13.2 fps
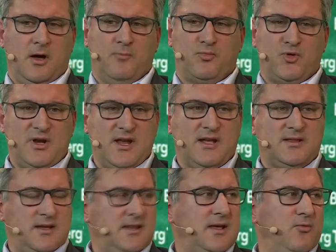
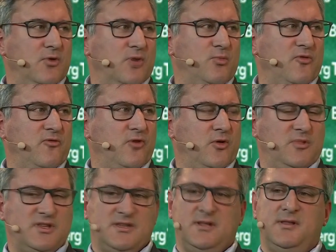predicting network
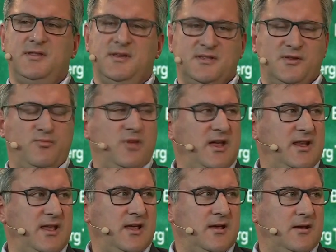performance, and
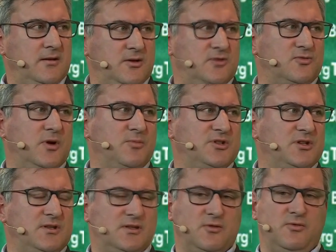anticipating
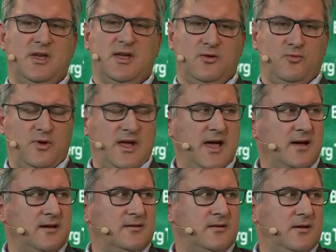disruptions, so you can
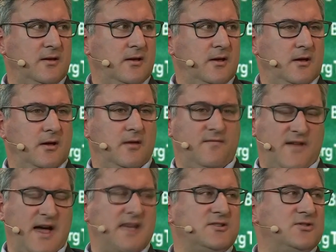react
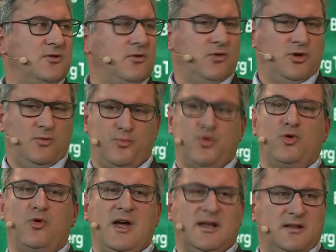faster or you
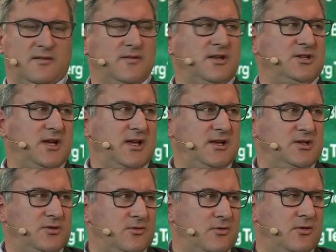proactively
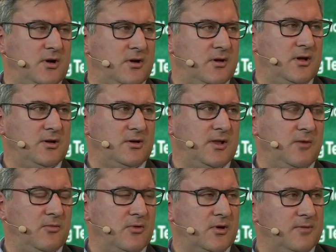change your, uh, your
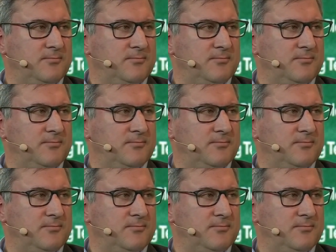network.